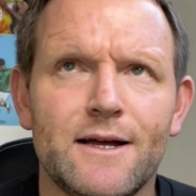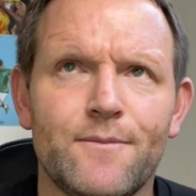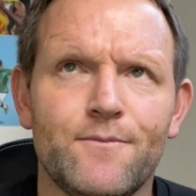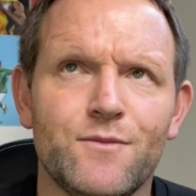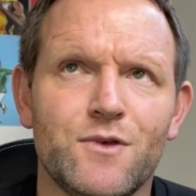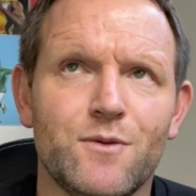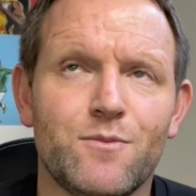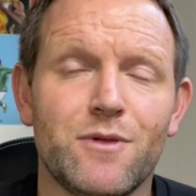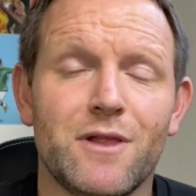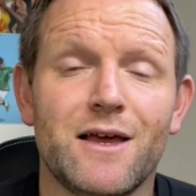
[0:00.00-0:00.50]

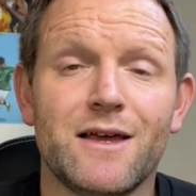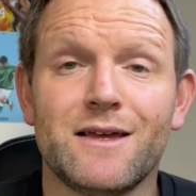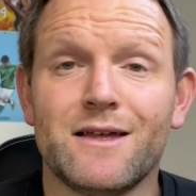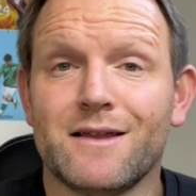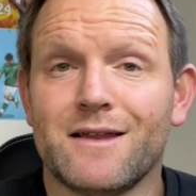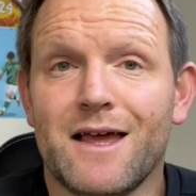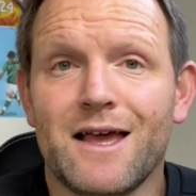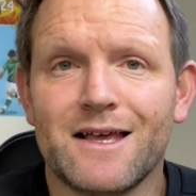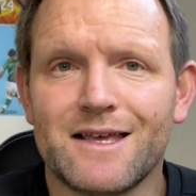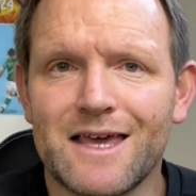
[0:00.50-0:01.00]
you're
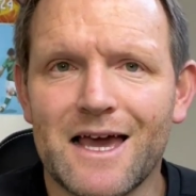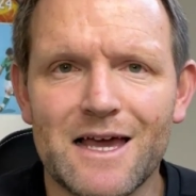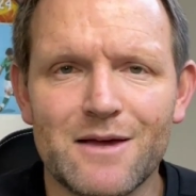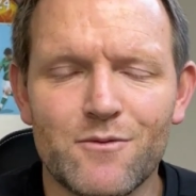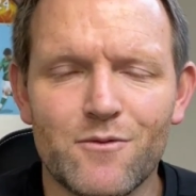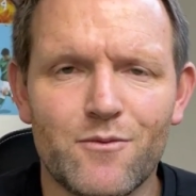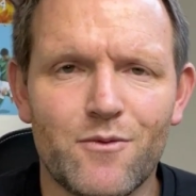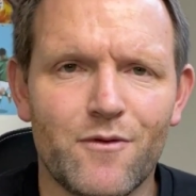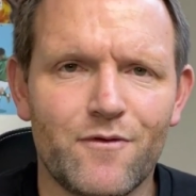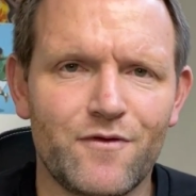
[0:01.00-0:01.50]
playing a game
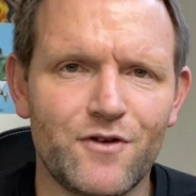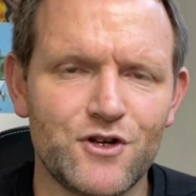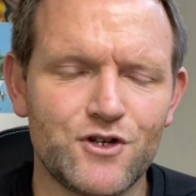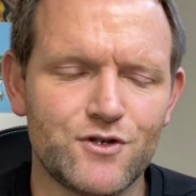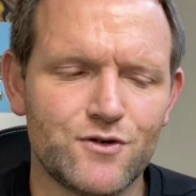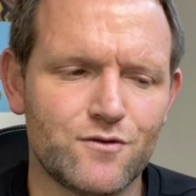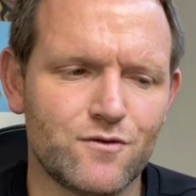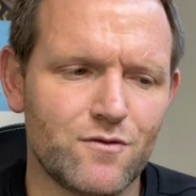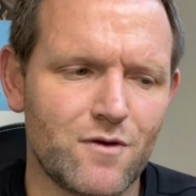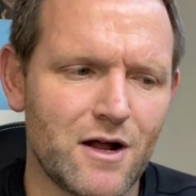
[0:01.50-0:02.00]
of
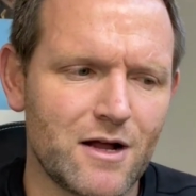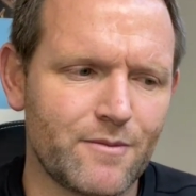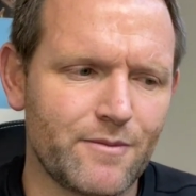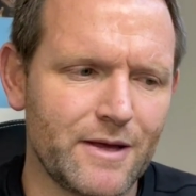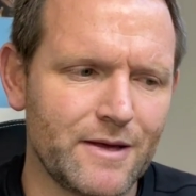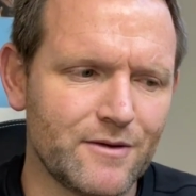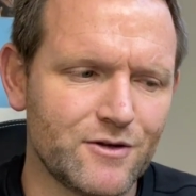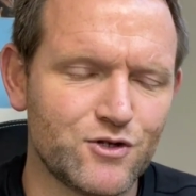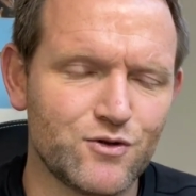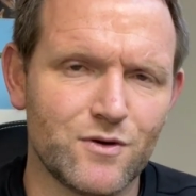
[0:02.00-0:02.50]
professional
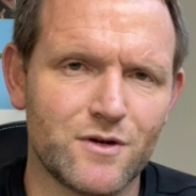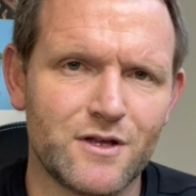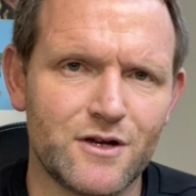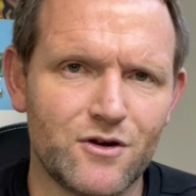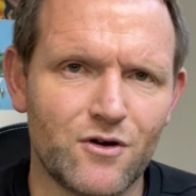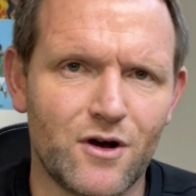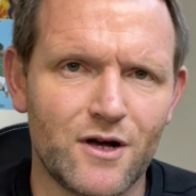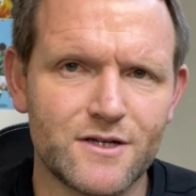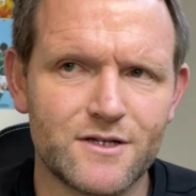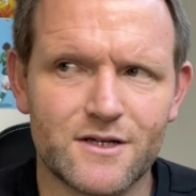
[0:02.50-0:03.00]
rugby. It's really
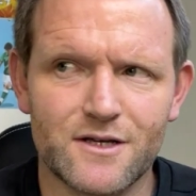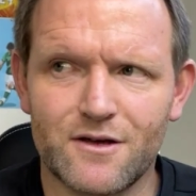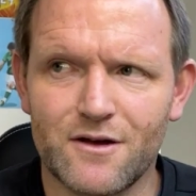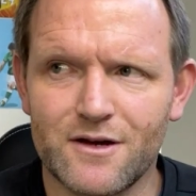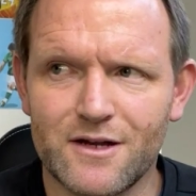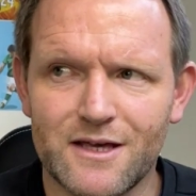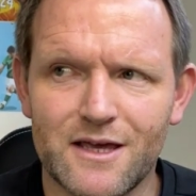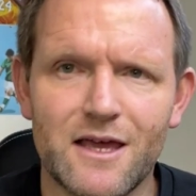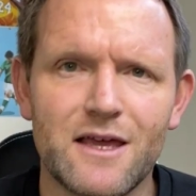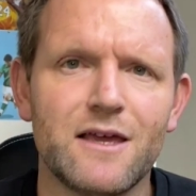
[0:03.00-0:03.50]
nice to
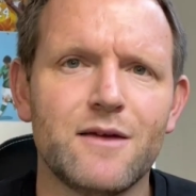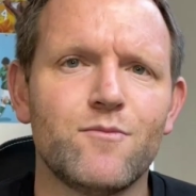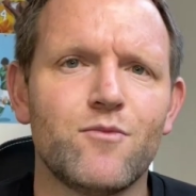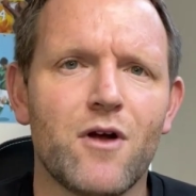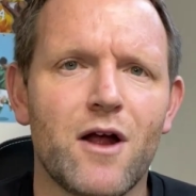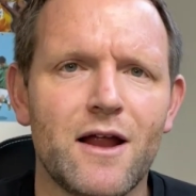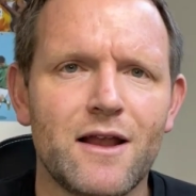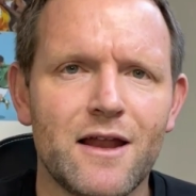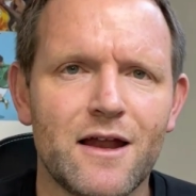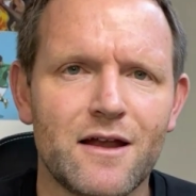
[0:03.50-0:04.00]
kind of get your
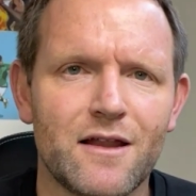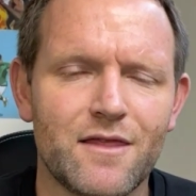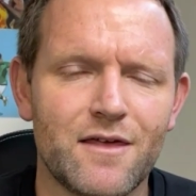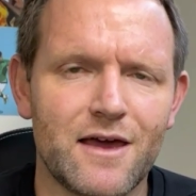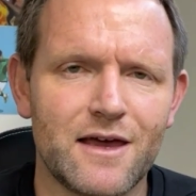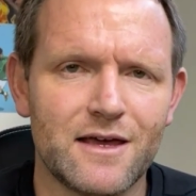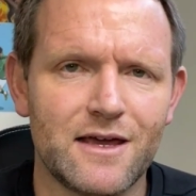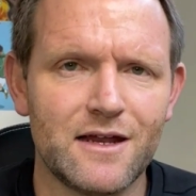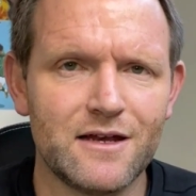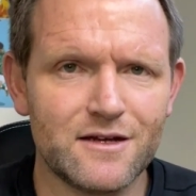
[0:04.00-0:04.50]
brain out of
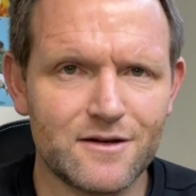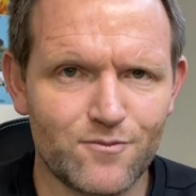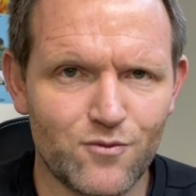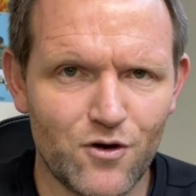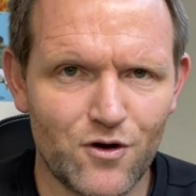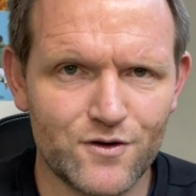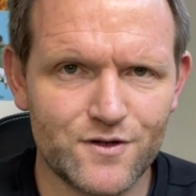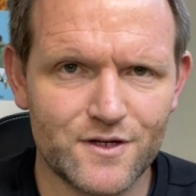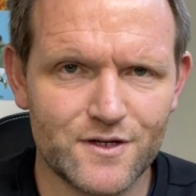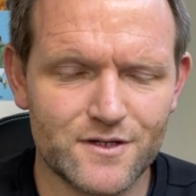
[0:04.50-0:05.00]
that, get into
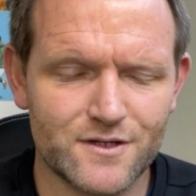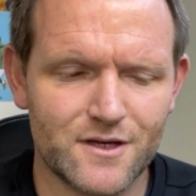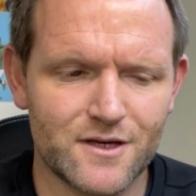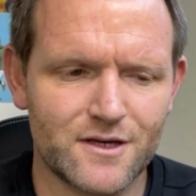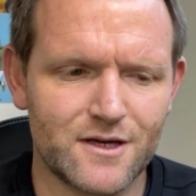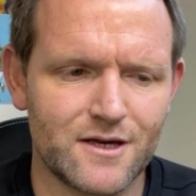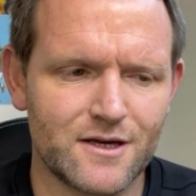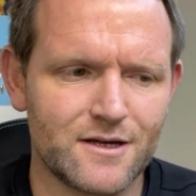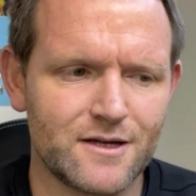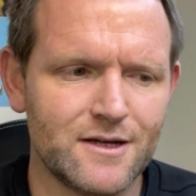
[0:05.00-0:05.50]
process
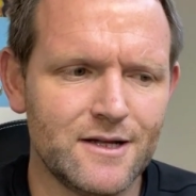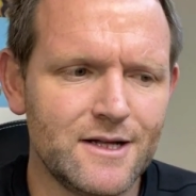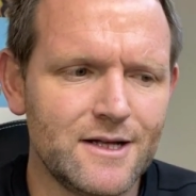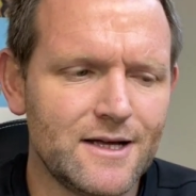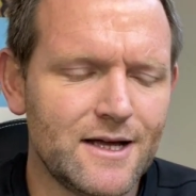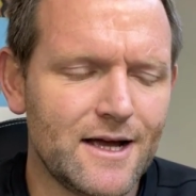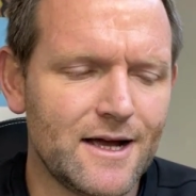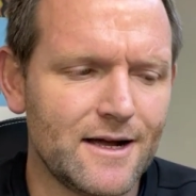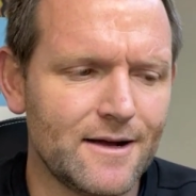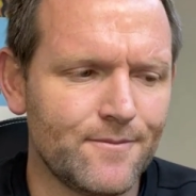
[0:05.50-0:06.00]
thinking
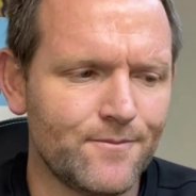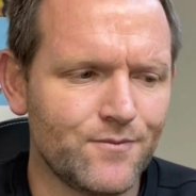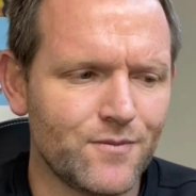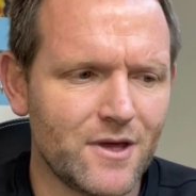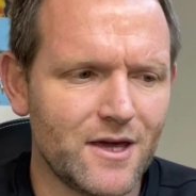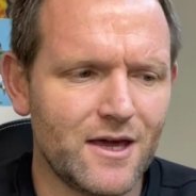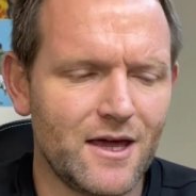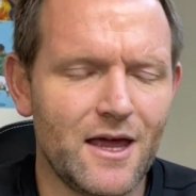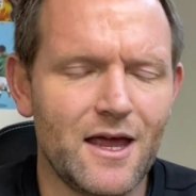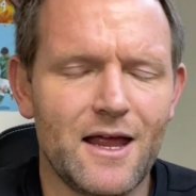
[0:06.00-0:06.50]

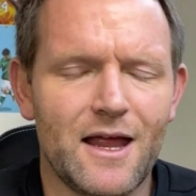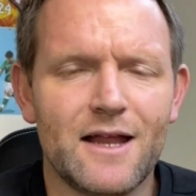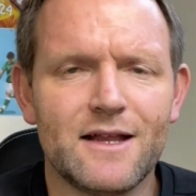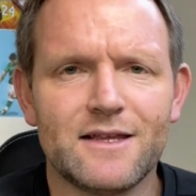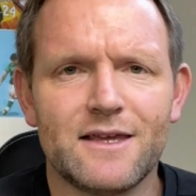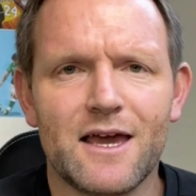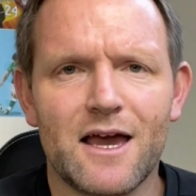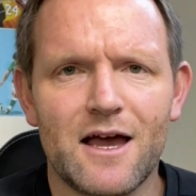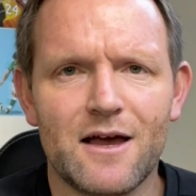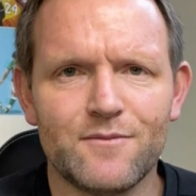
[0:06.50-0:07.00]

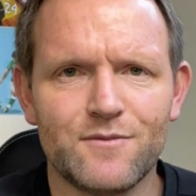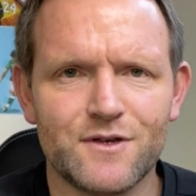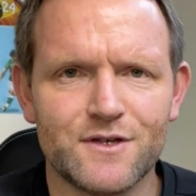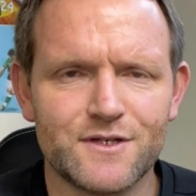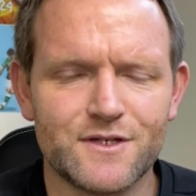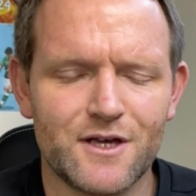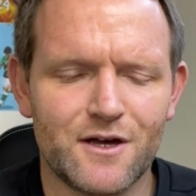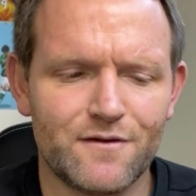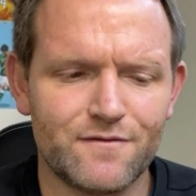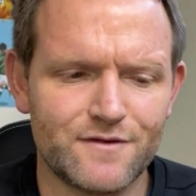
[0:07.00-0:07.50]
and calm
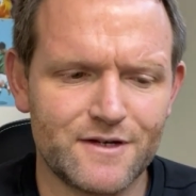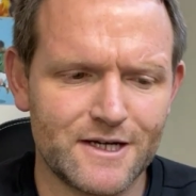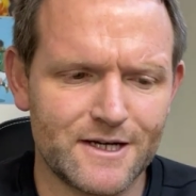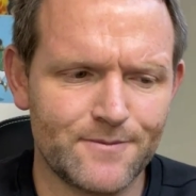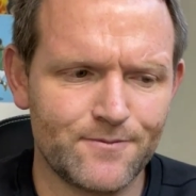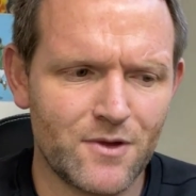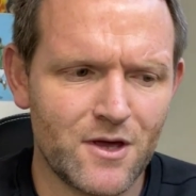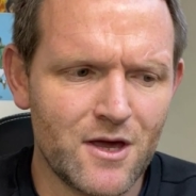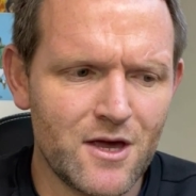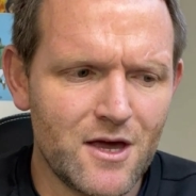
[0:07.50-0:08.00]
yourself
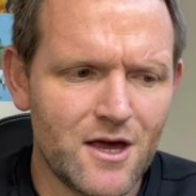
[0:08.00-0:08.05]
down.